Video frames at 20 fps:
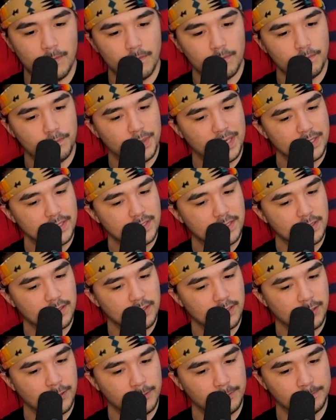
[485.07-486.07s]
But
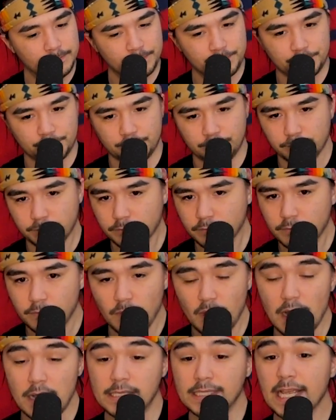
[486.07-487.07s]

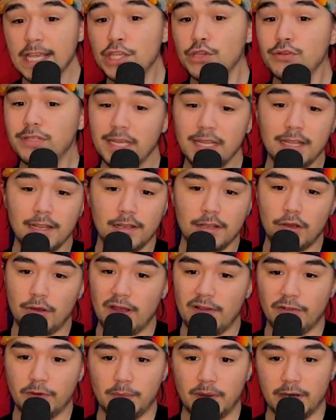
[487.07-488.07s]
say you didn't know
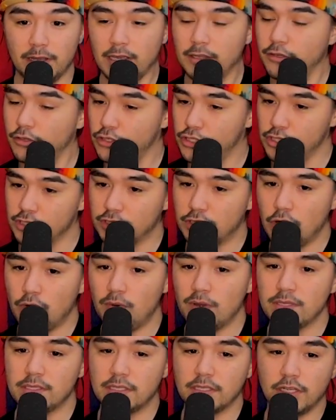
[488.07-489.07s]
everybody and you're just
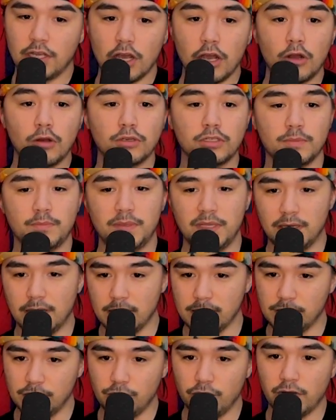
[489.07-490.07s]
going to go to
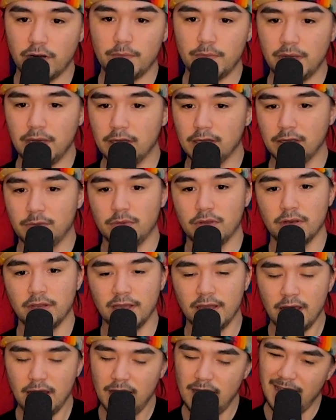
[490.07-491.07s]
because you want to be in the
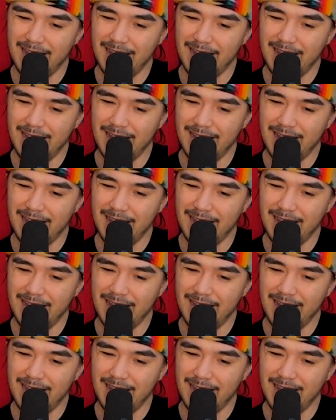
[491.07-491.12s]
community.